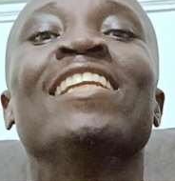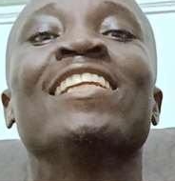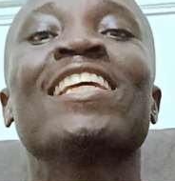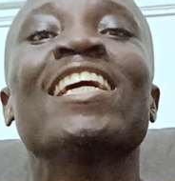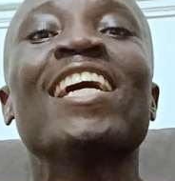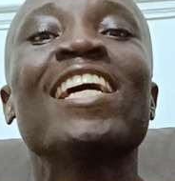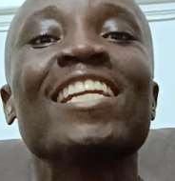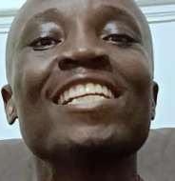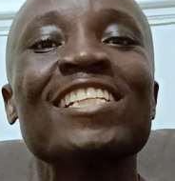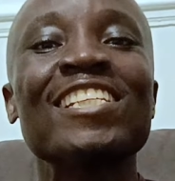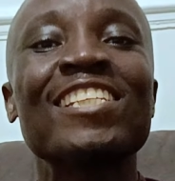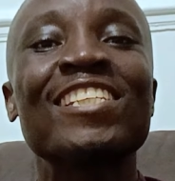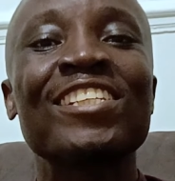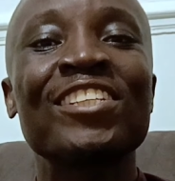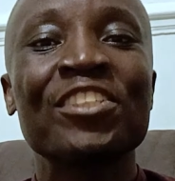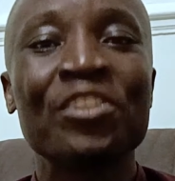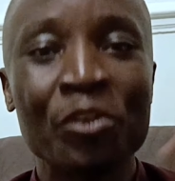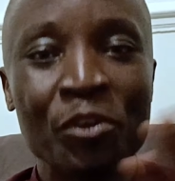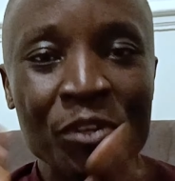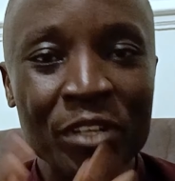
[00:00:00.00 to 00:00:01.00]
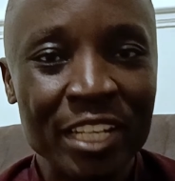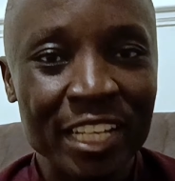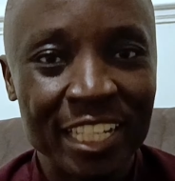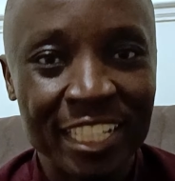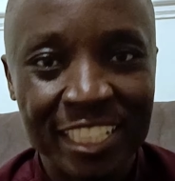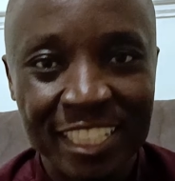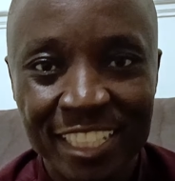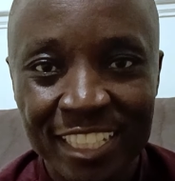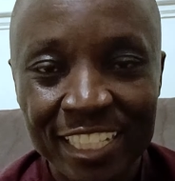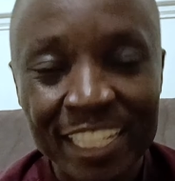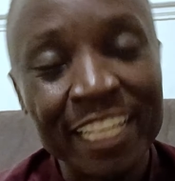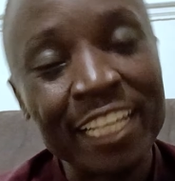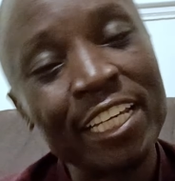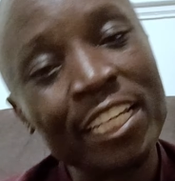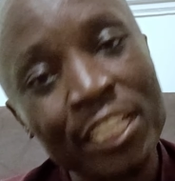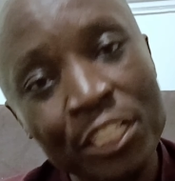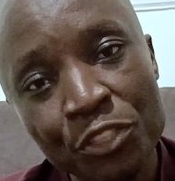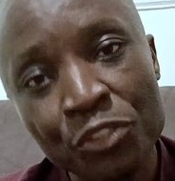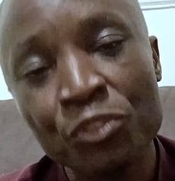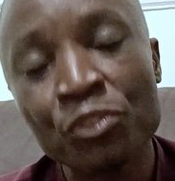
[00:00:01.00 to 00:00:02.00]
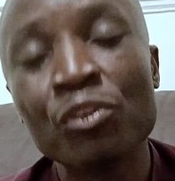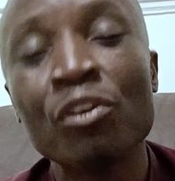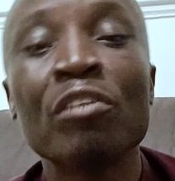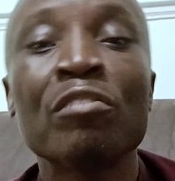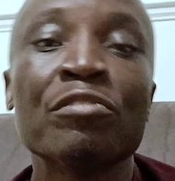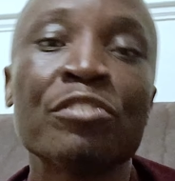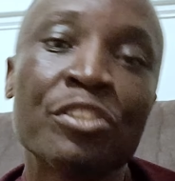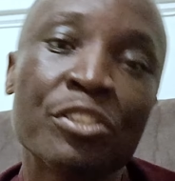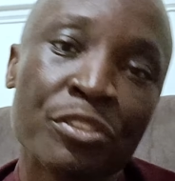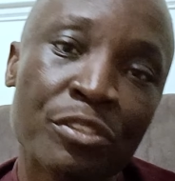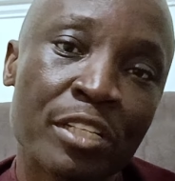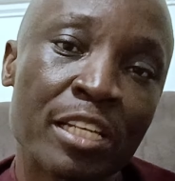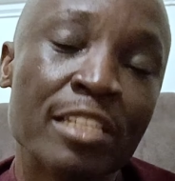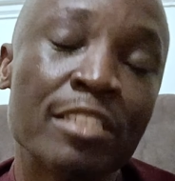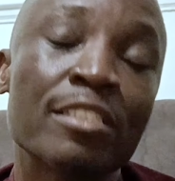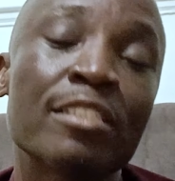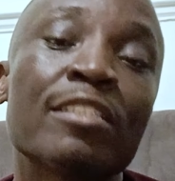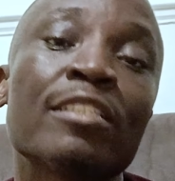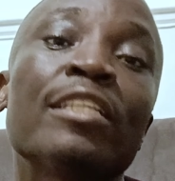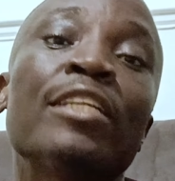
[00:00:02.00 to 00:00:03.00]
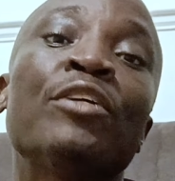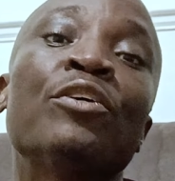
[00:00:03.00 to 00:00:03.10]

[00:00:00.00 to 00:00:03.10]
Then students, the issue of students.